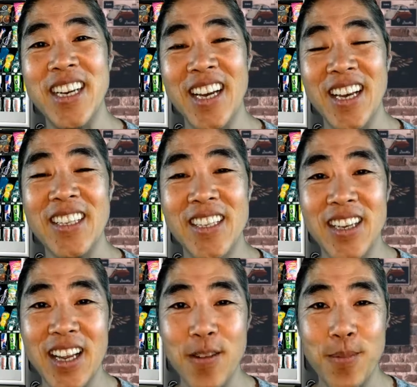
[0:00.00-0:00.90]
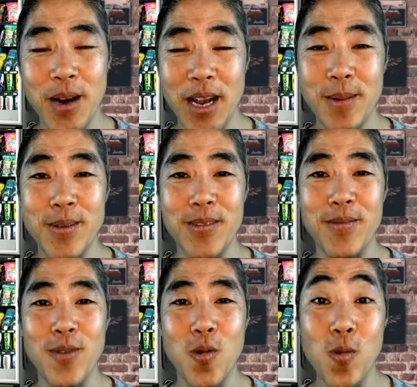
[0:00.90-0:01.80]
It's kind of perhaps
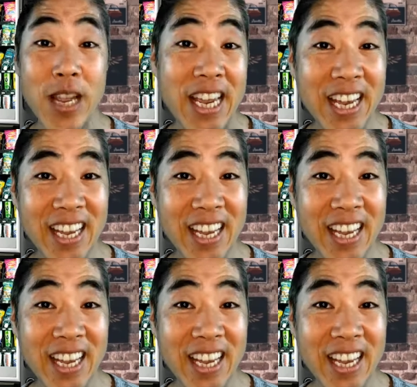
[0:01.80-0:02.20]
a weak